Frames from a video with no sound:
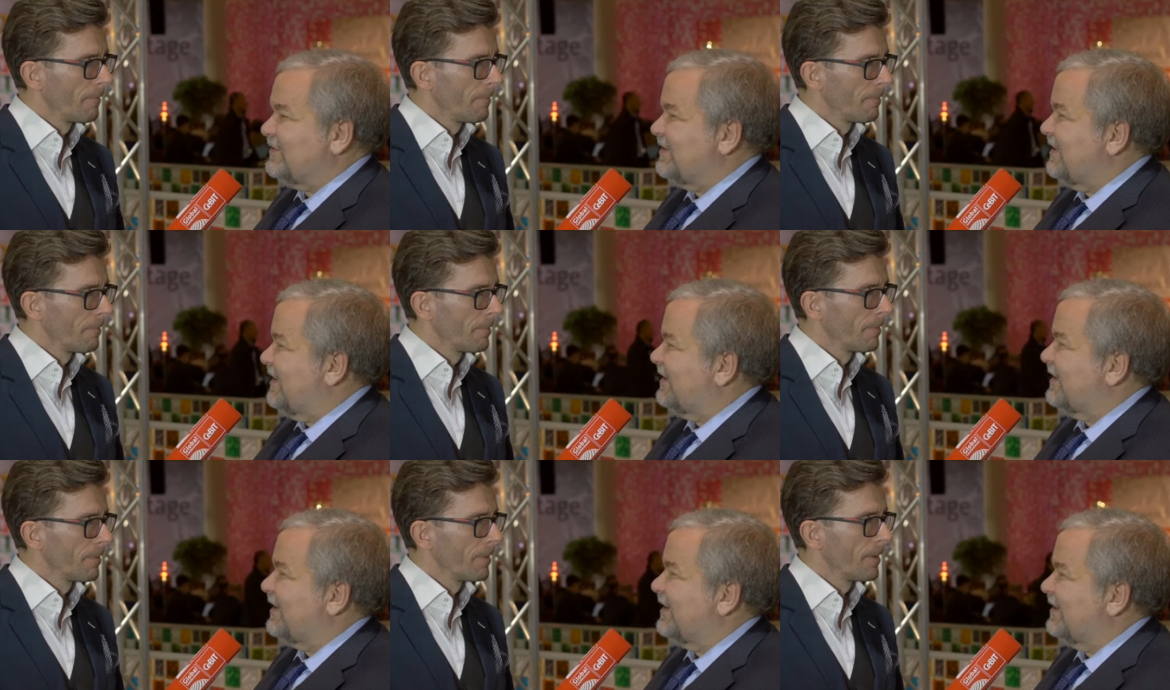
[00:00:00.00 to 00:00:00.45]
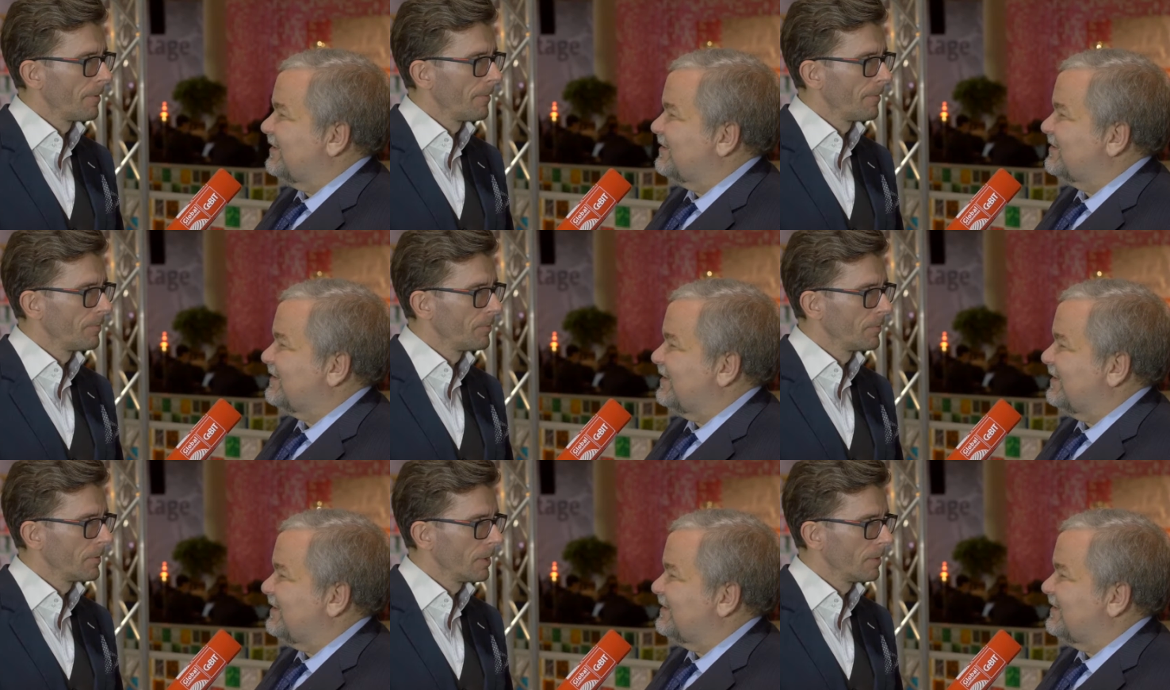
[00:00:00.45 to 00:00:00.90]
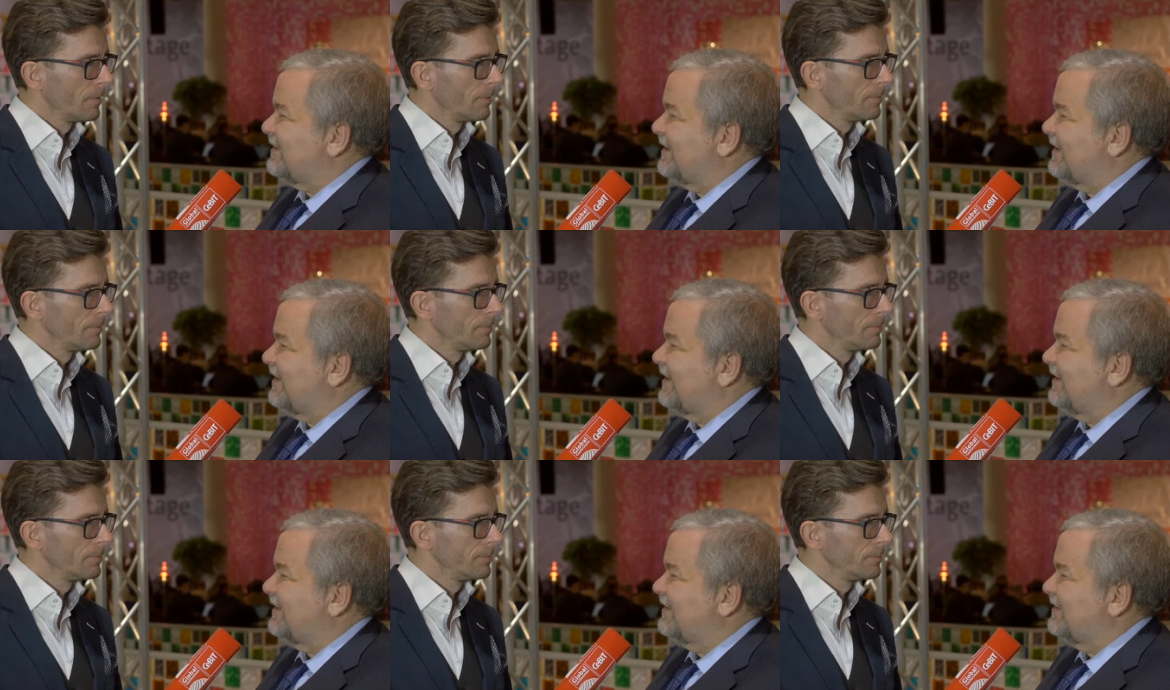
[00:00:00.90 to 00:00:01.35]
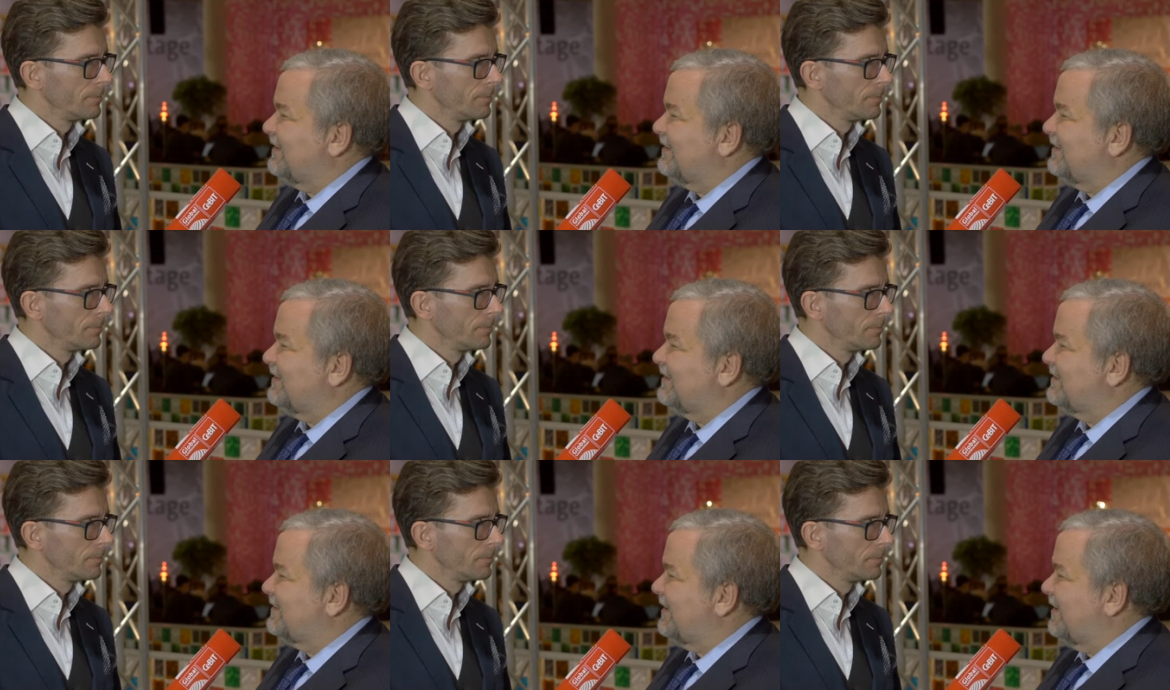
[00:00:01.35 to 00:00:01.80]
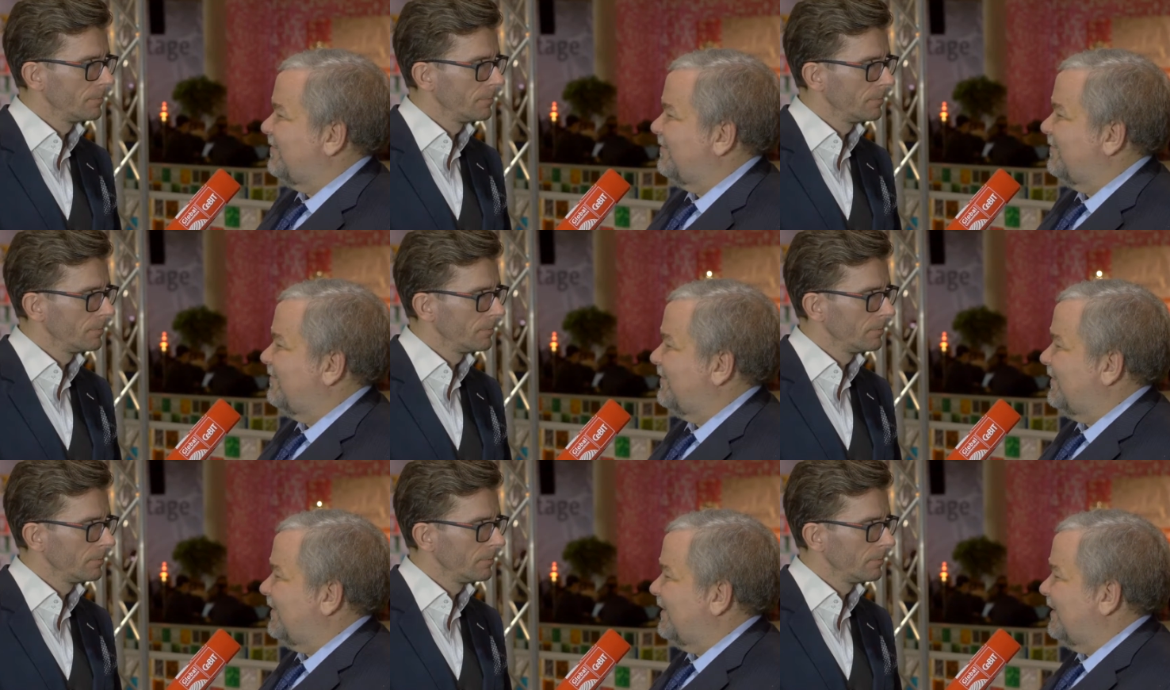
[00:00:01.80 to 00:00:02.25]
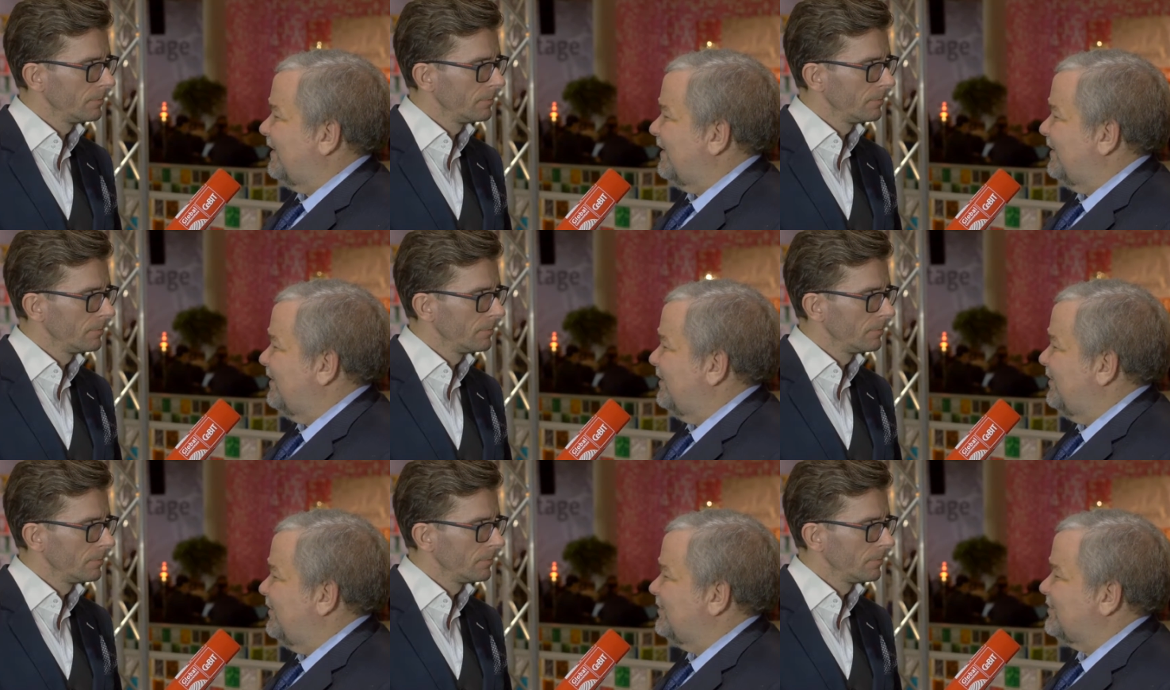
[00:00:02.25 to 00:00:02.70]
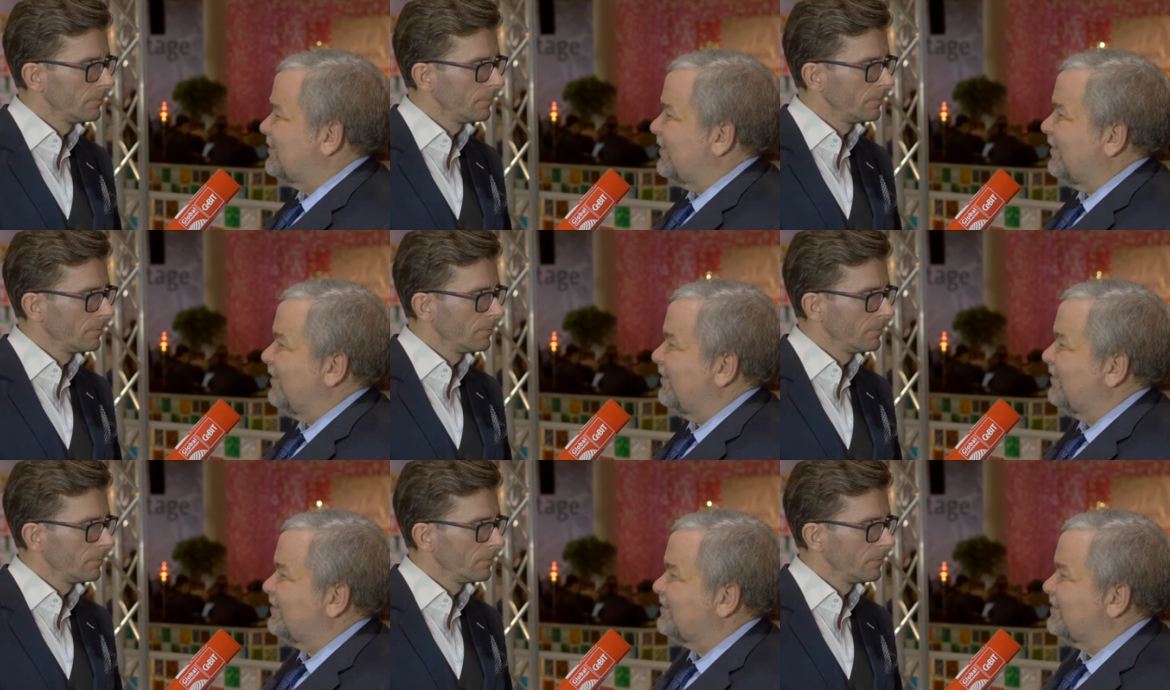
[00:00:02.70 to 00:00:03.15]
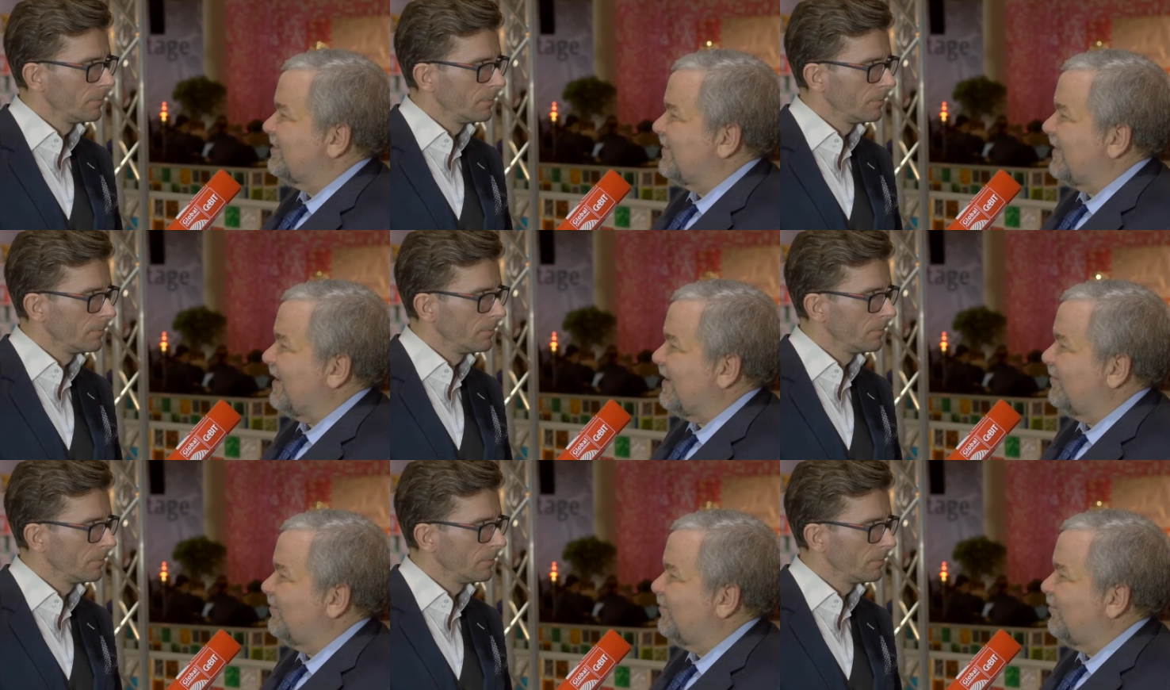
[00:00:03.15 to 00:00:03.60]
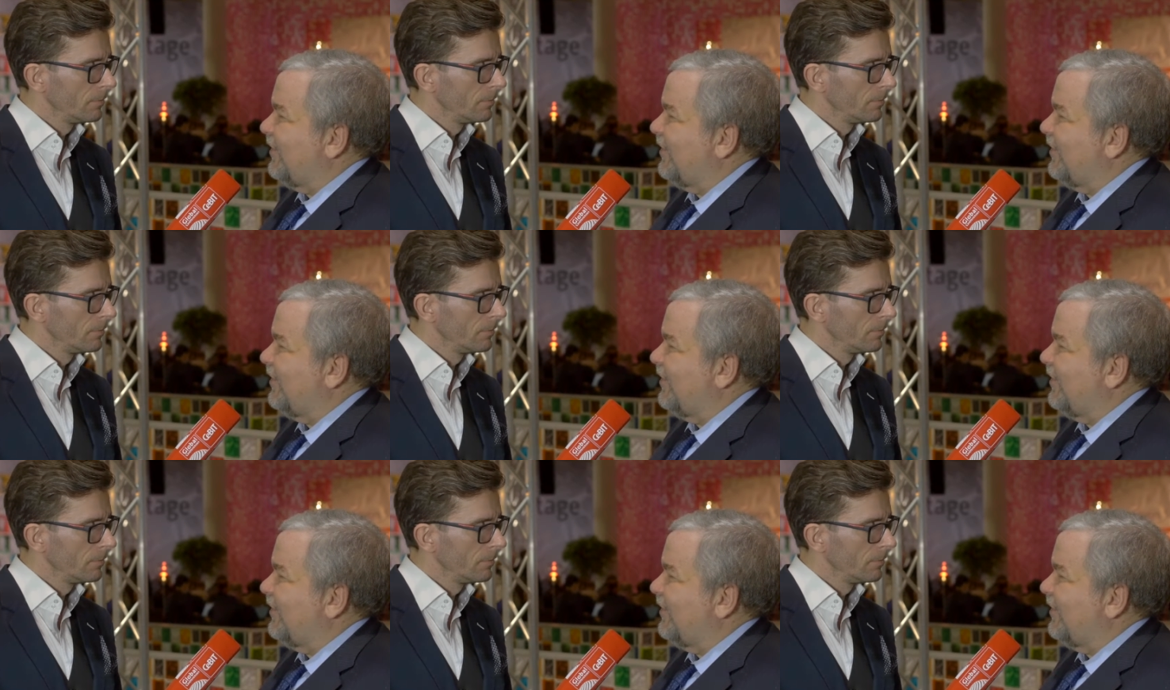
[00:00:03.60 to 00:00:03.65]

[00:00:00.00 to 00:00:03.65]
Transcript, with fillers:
Speaker 1: see a constant uh, set of uh, news articles about